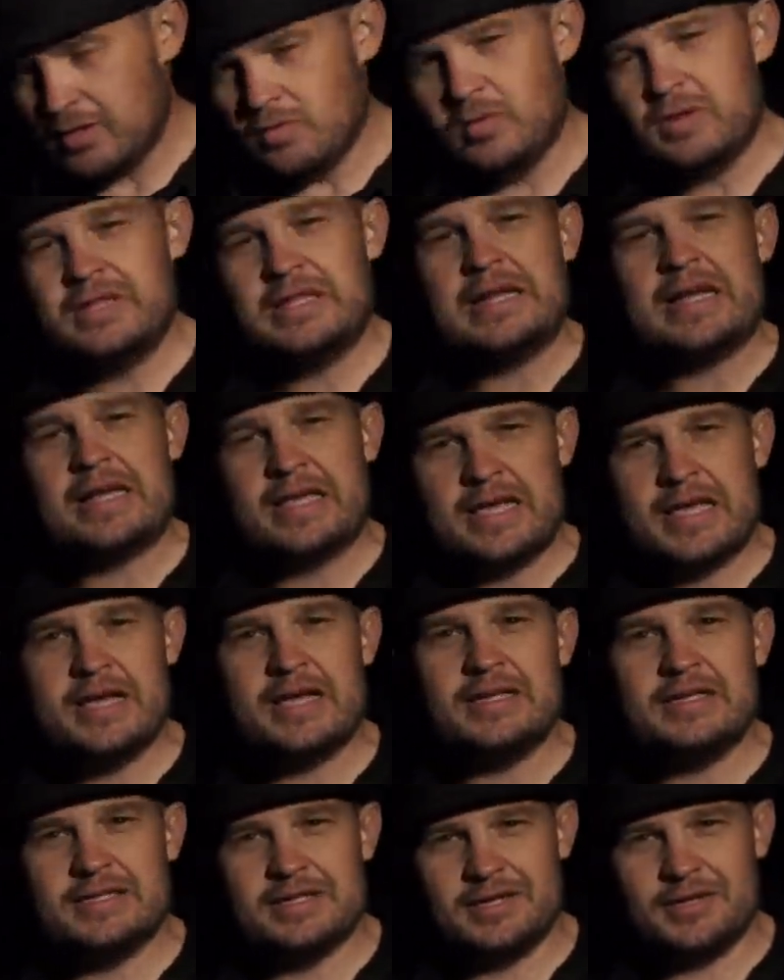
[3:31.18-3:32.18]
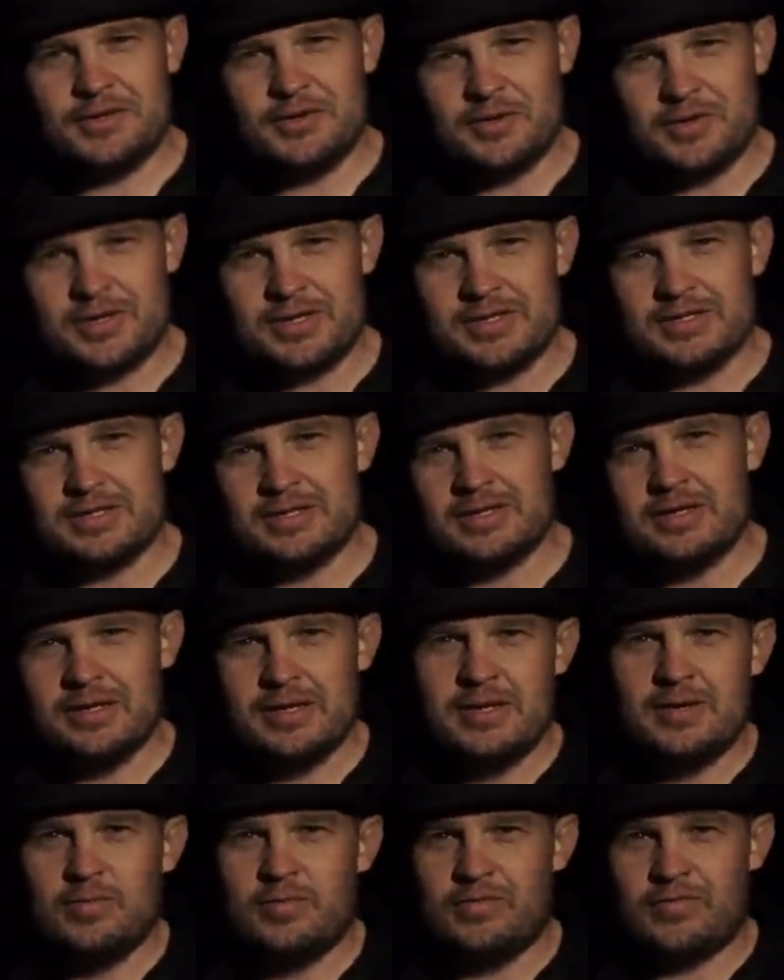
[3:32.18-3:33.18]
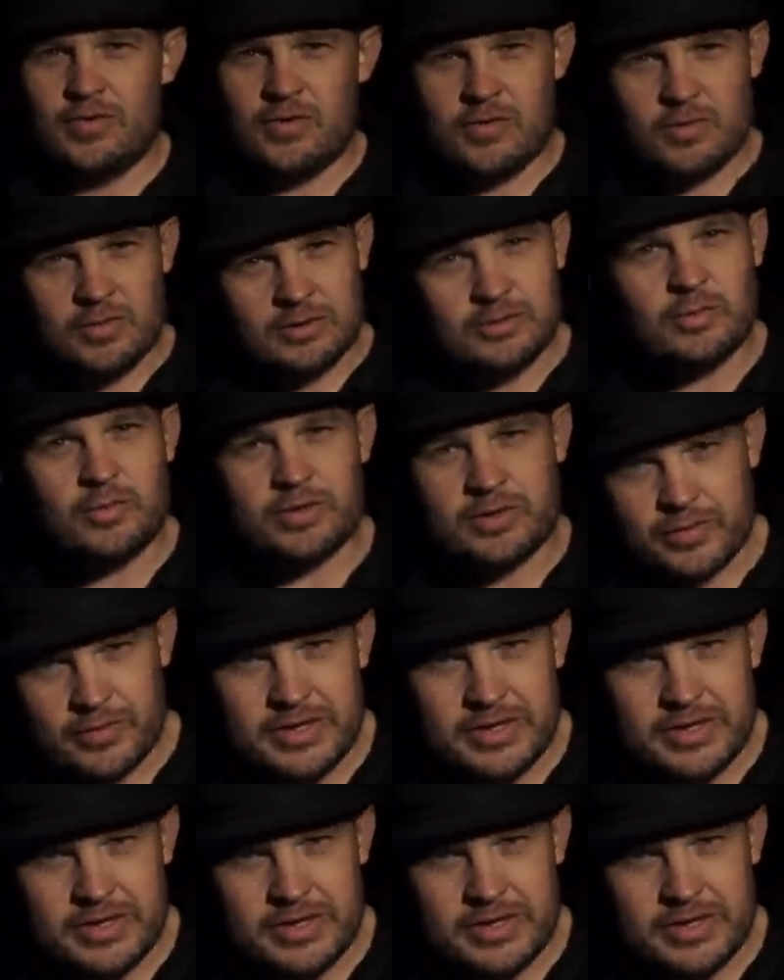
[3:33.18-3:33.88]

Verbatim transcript: one thing I can tell you is before World War